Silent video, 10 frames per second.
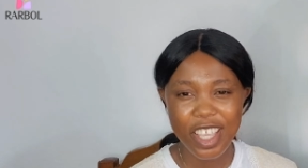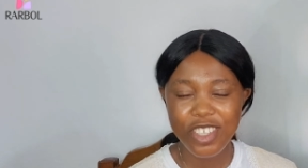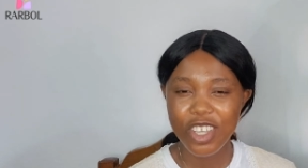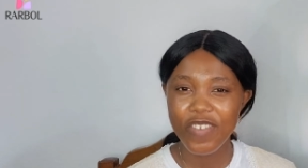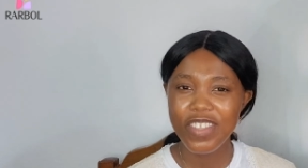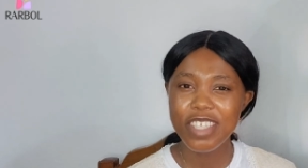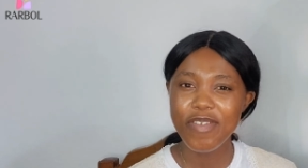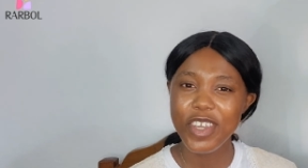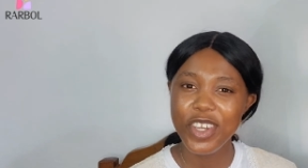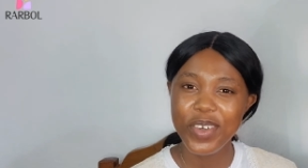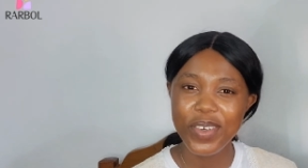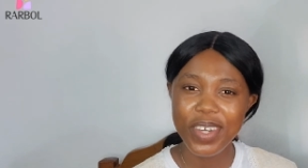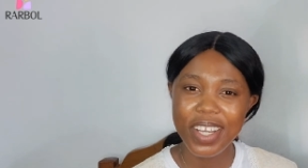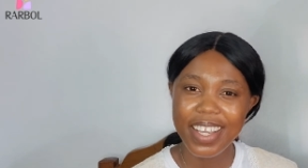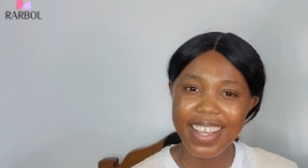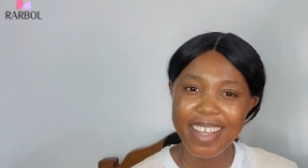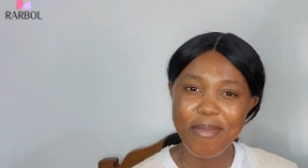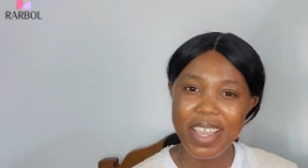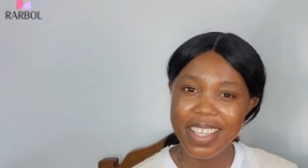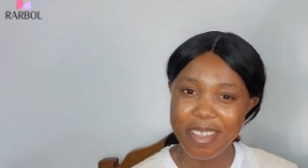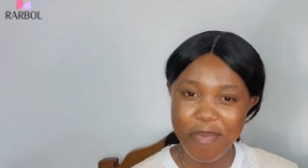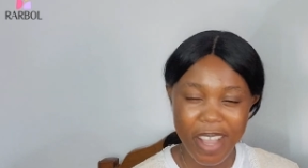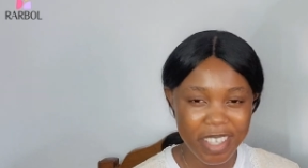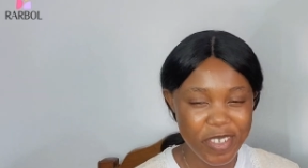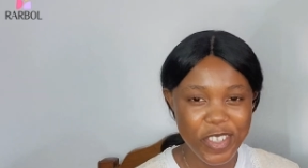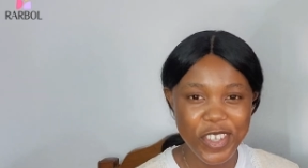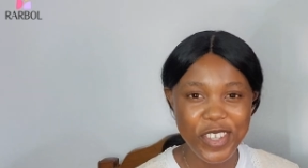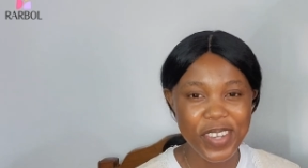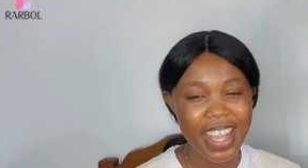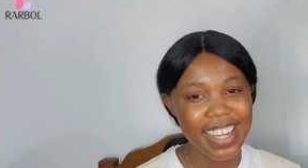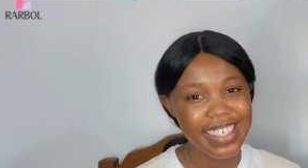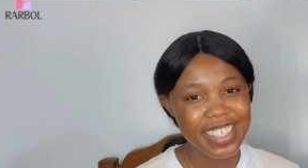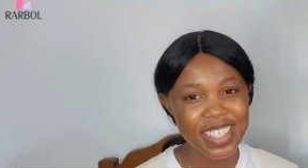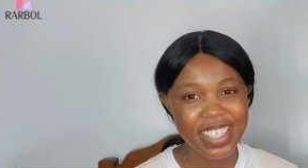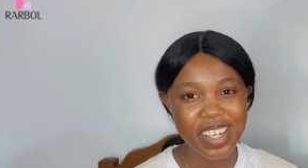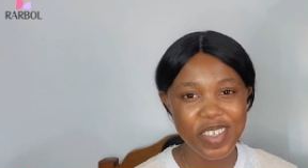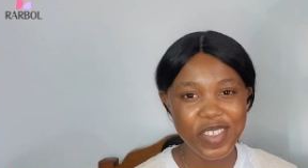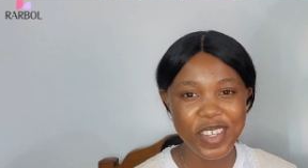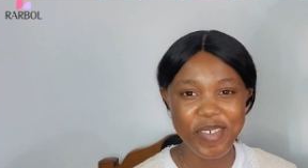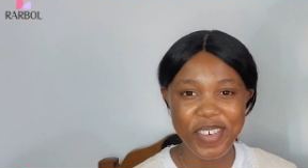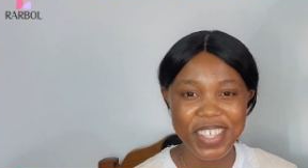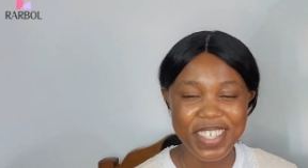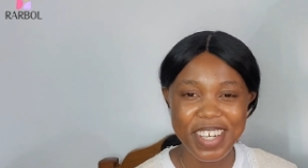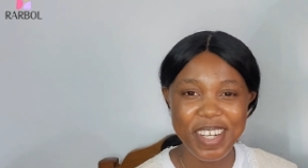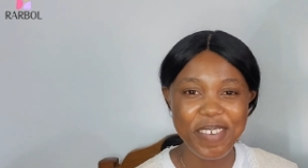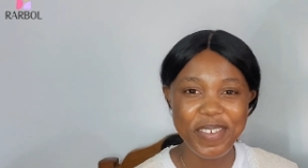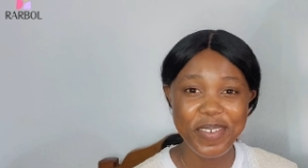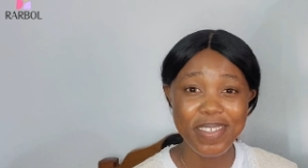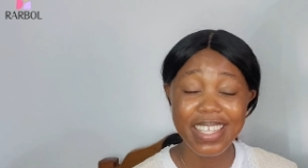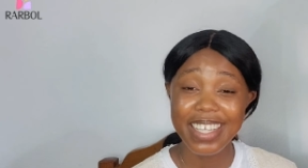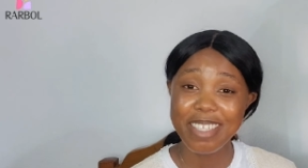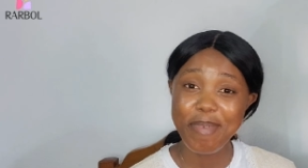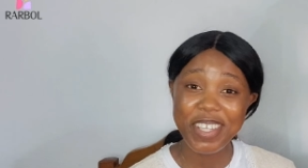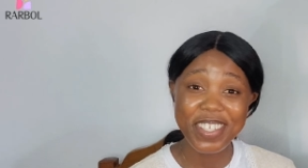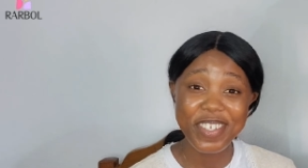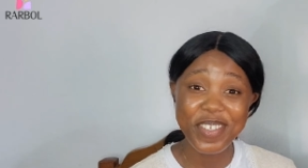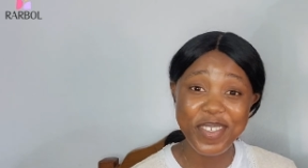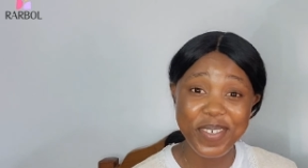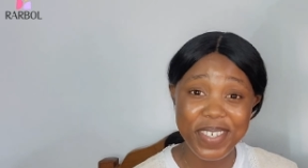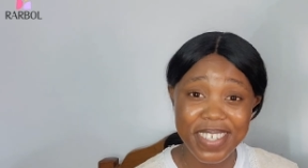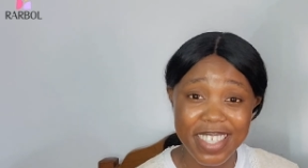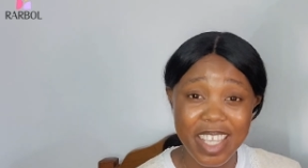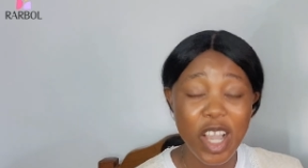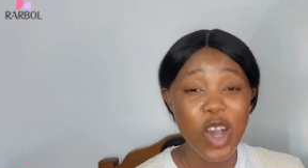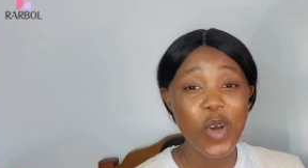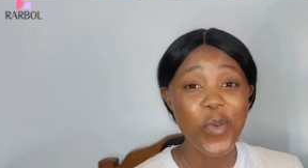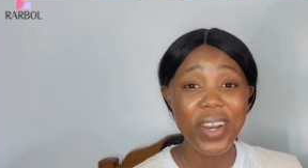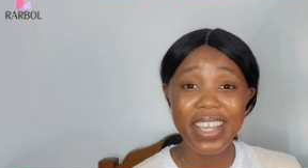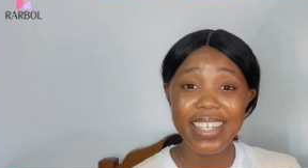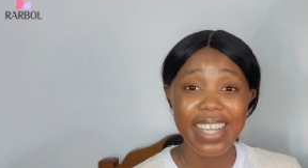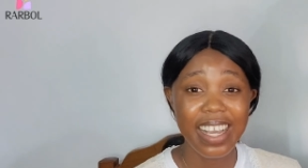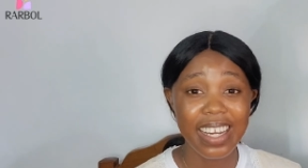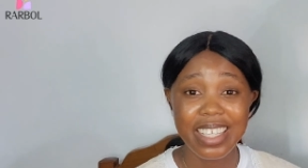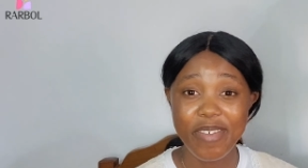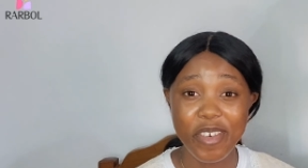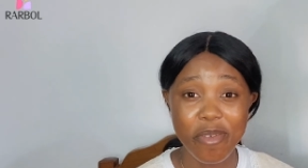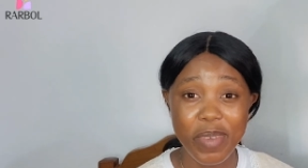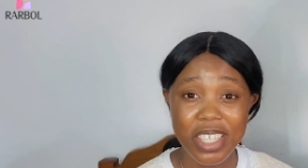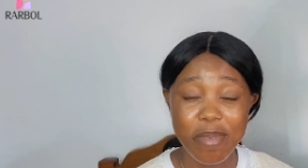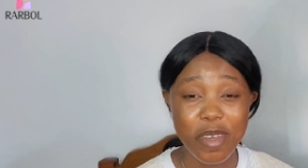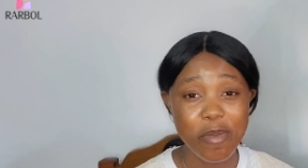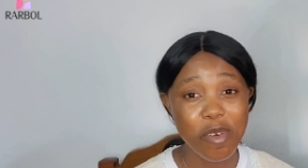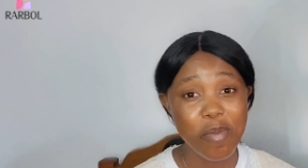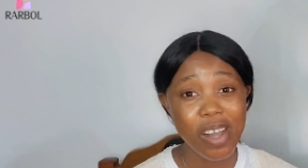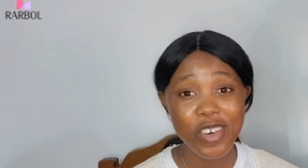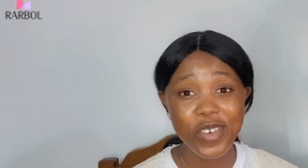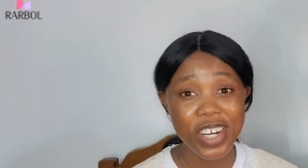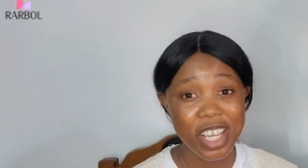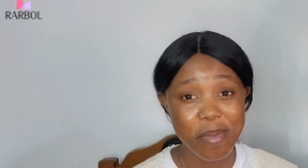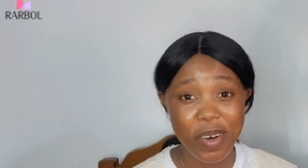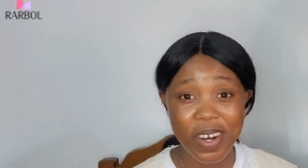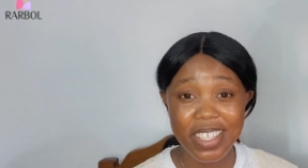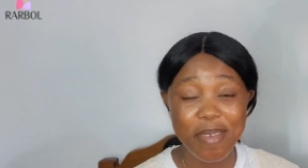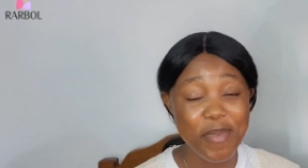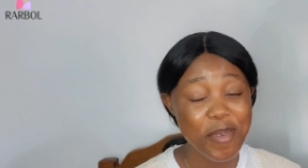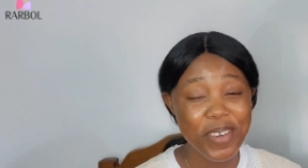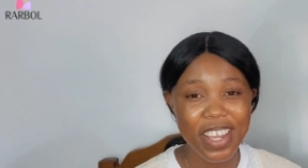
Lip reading: So if this video is impactful to you, kindly share it to your friends and loved ones, especially students, working class, very busy people, manual laborers, and people